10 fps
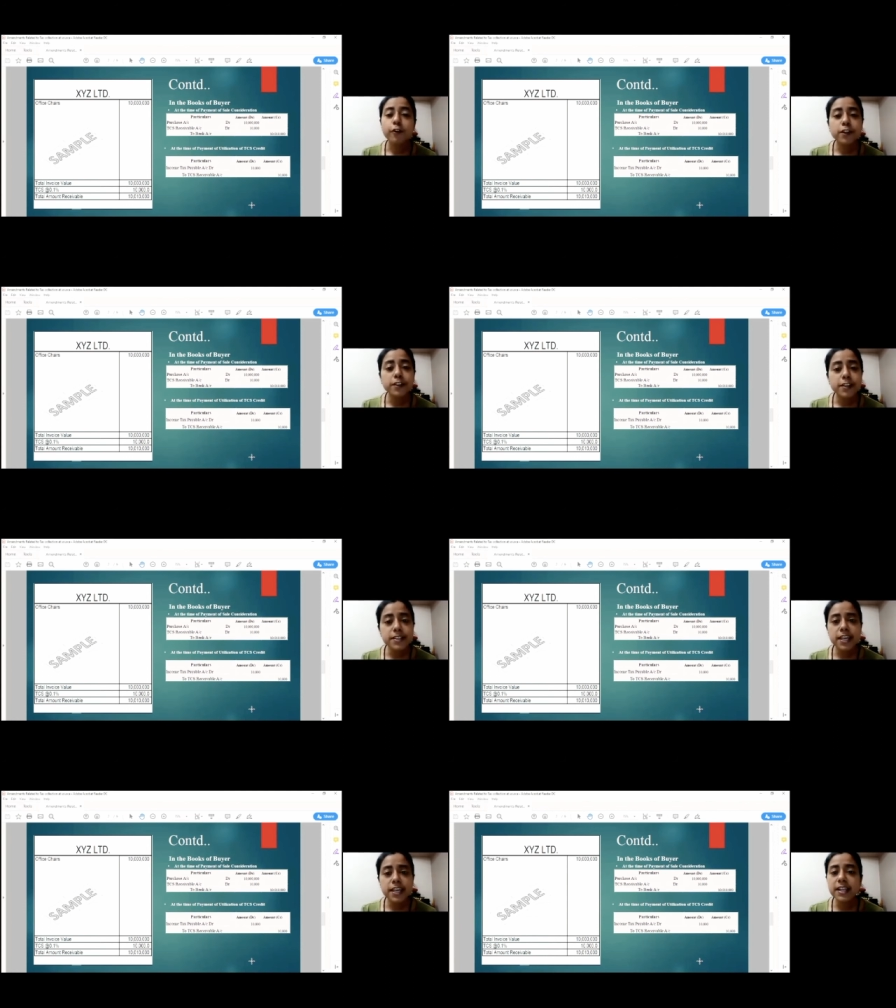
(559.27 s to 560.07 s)
For
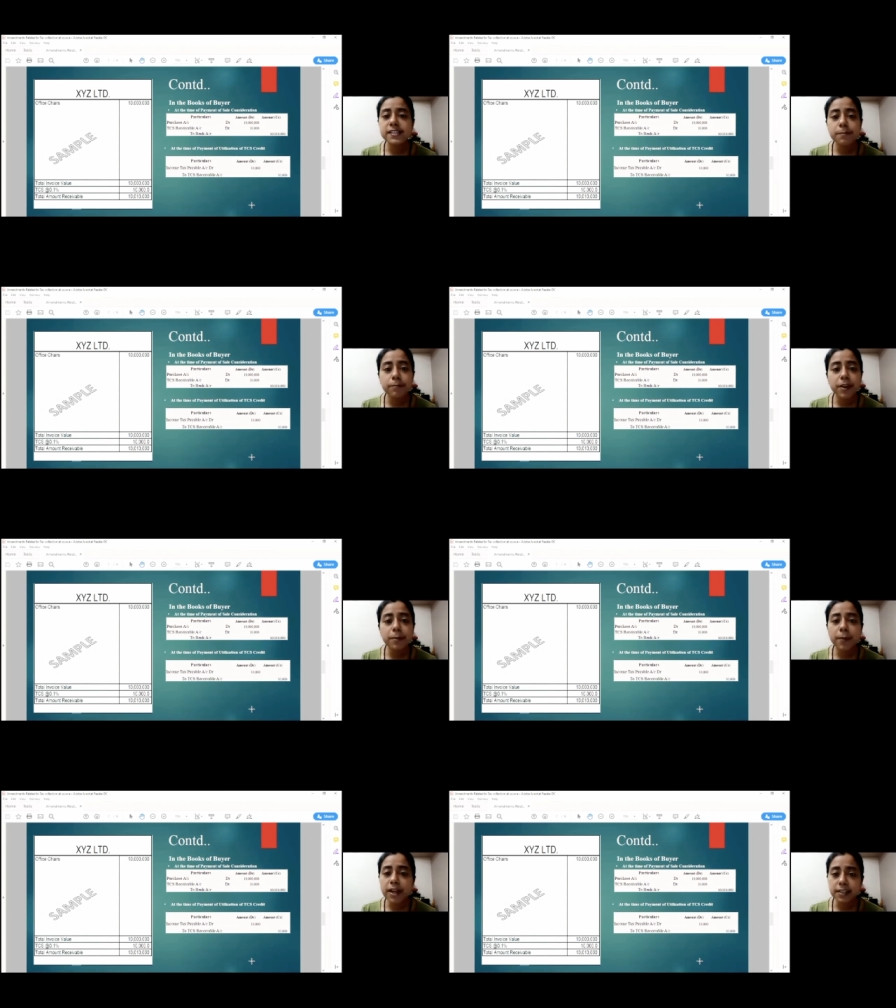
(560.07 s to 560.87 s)
this, he can simply
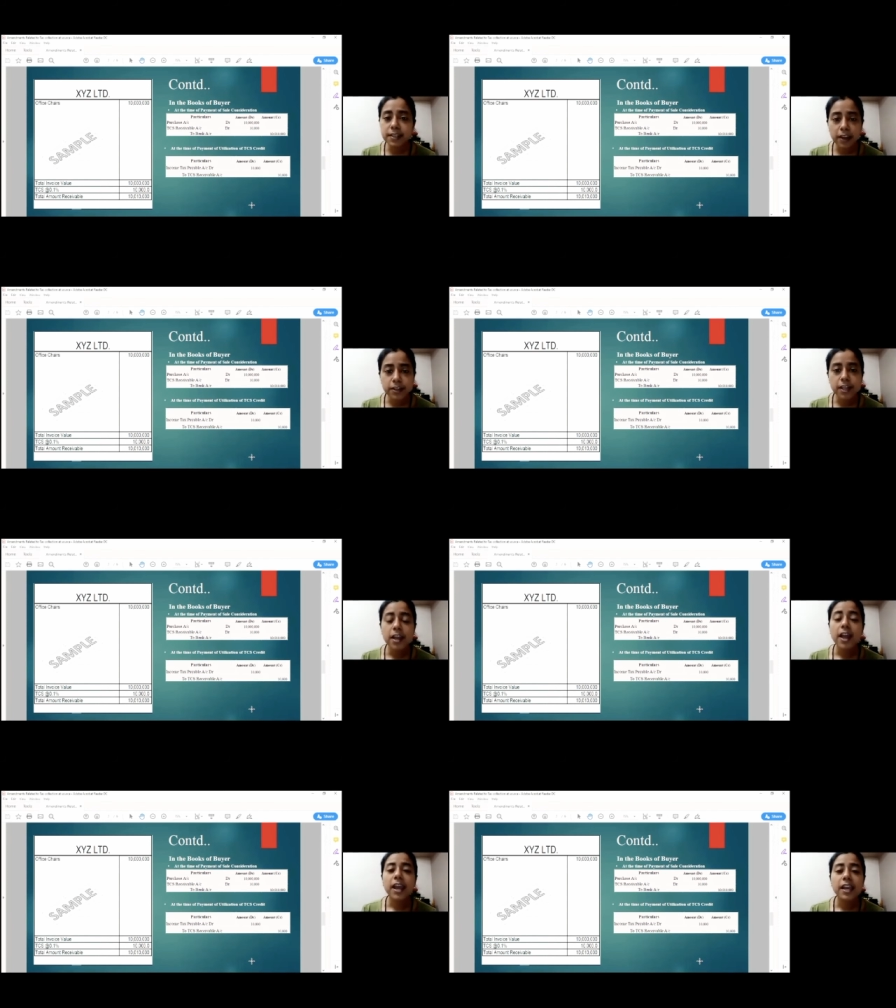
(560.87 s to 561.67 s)
pass an entry
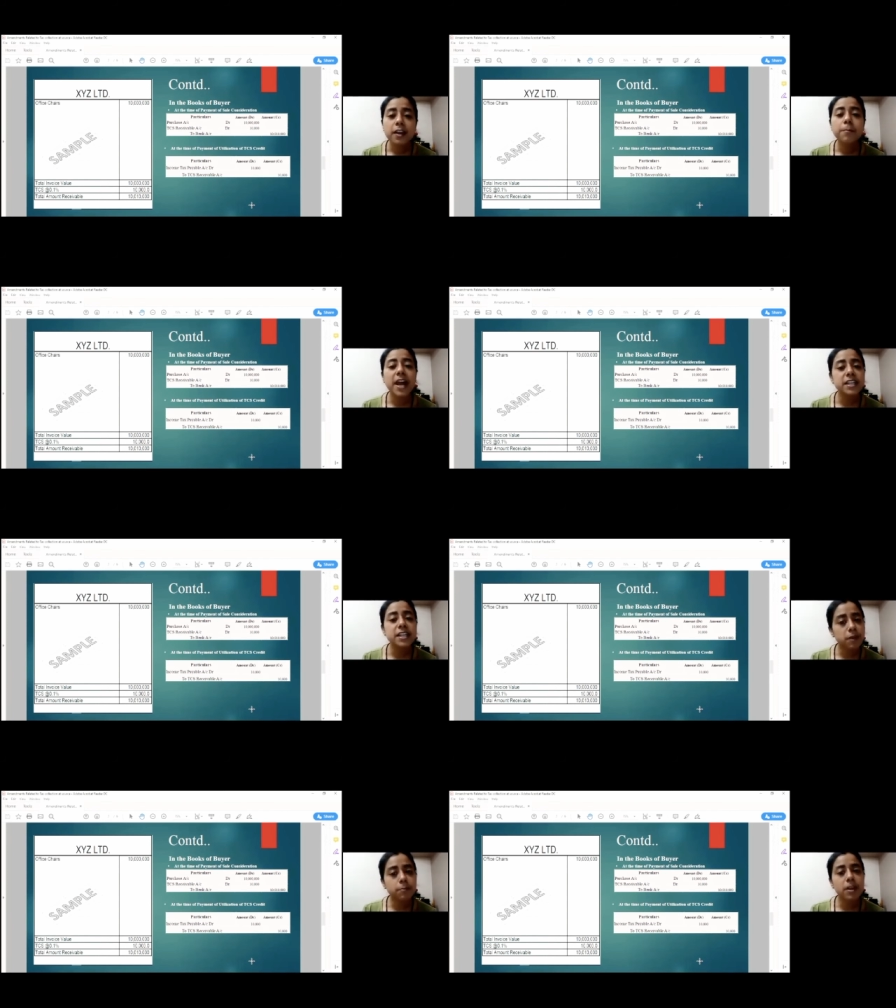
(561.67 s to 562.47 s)
income tax
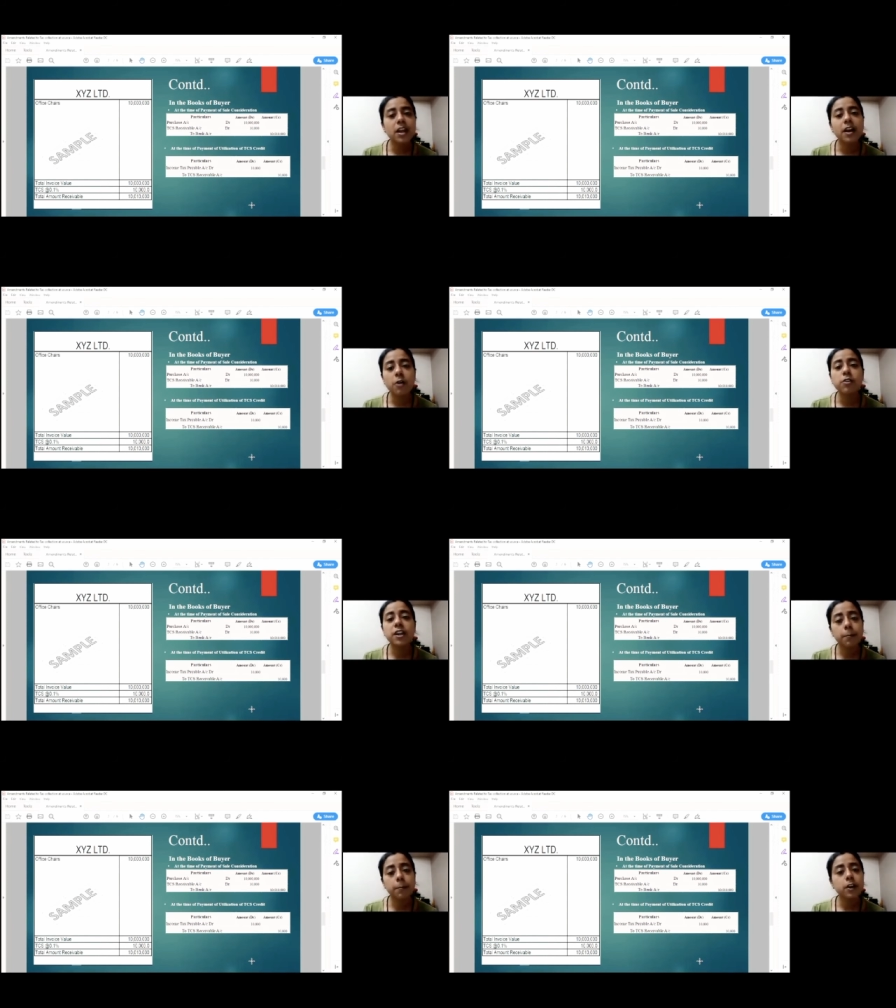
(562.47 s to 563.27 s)
payable account
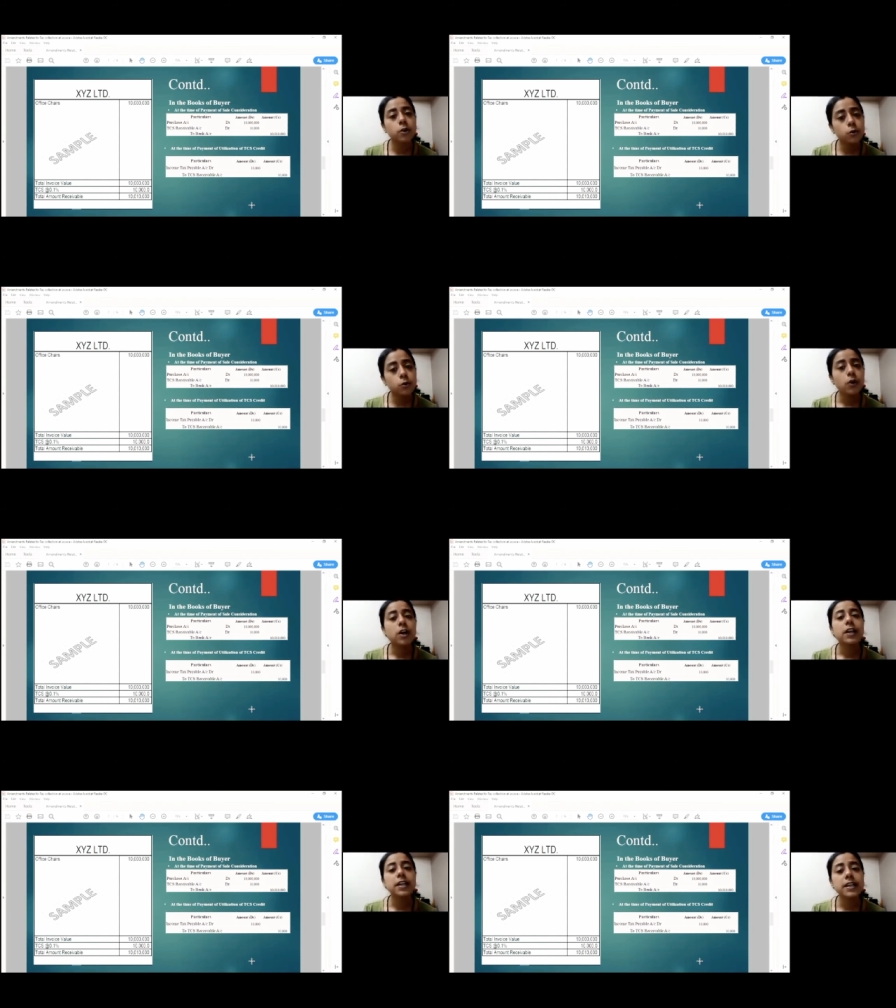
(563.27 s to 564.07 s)
debit to
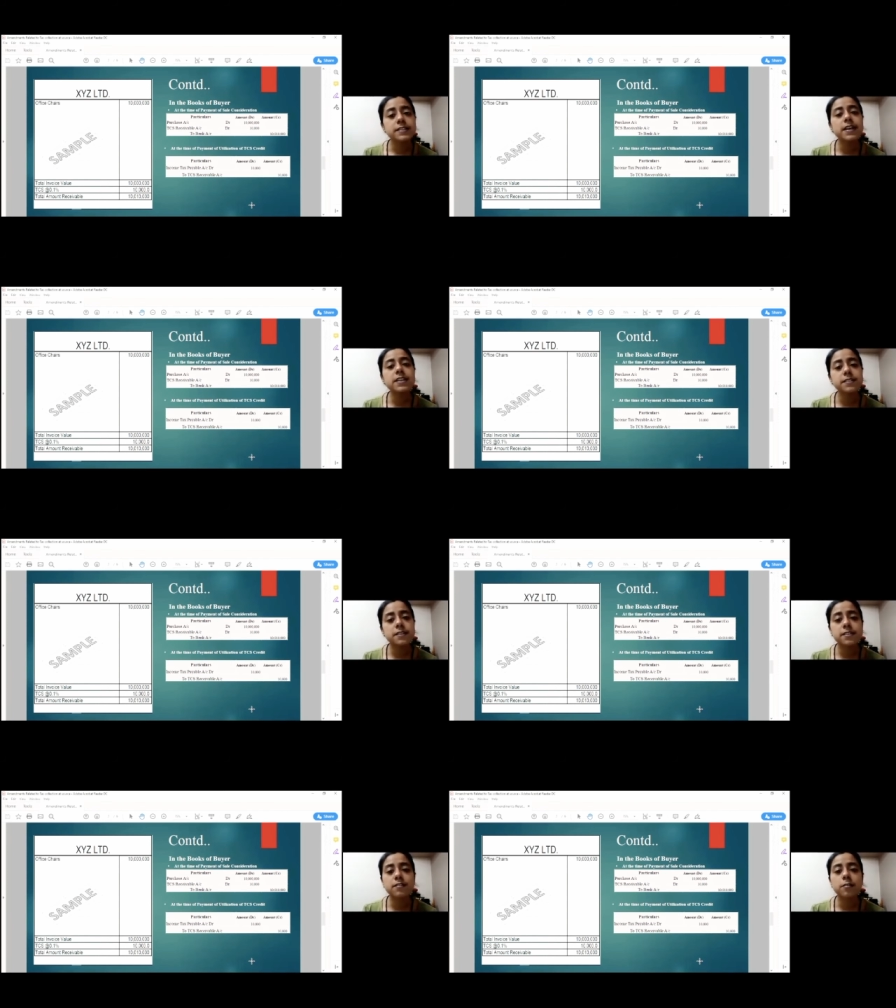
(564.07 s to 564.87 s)
TCS
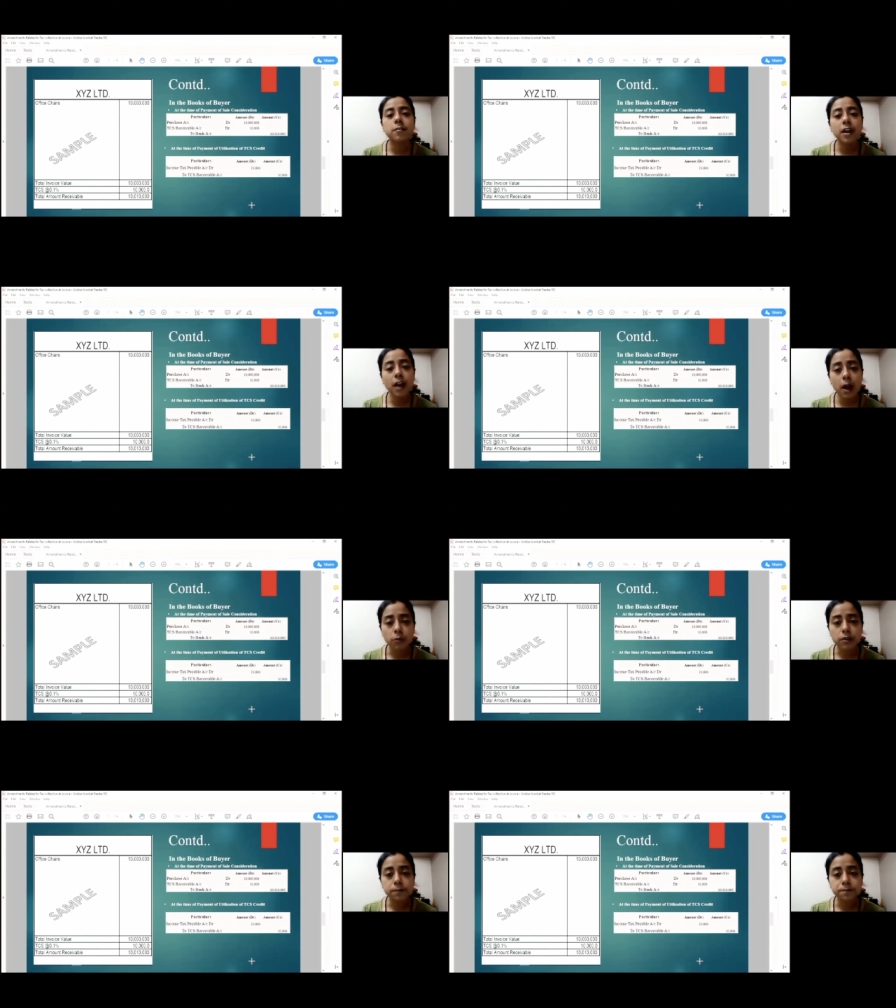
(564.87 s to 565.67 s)
receivable
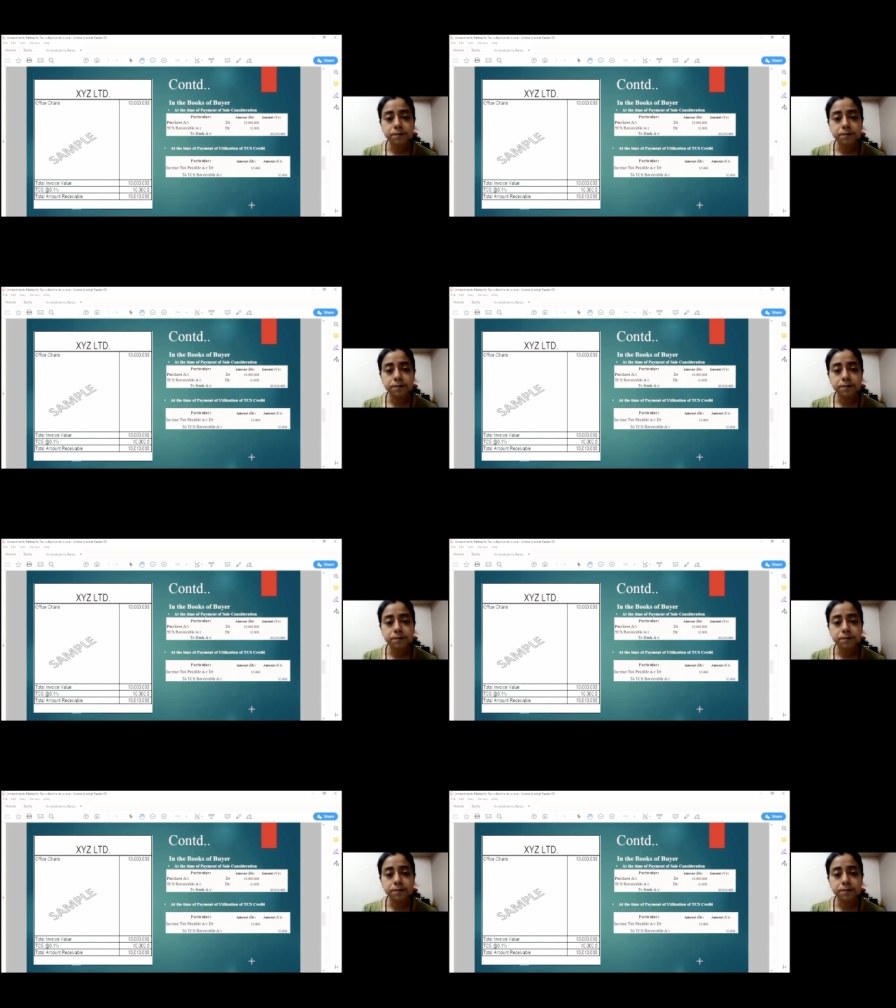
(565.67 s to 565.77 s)
account.